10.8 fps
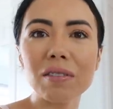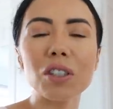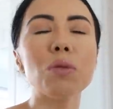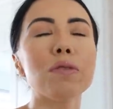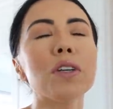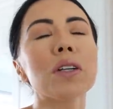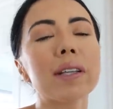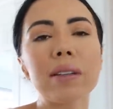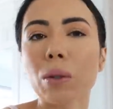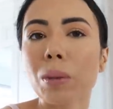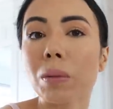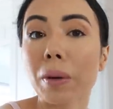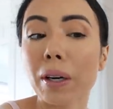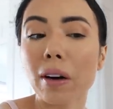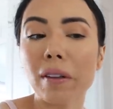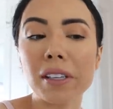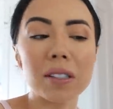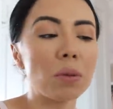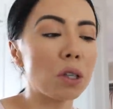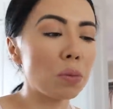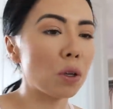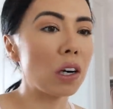you feel a little bit better obviously
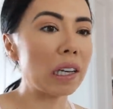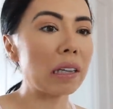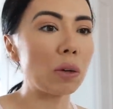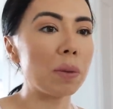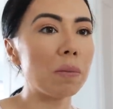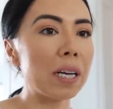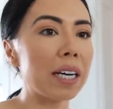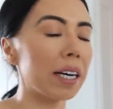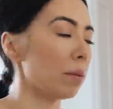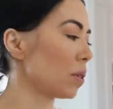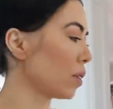when you put on a little bit of makeup.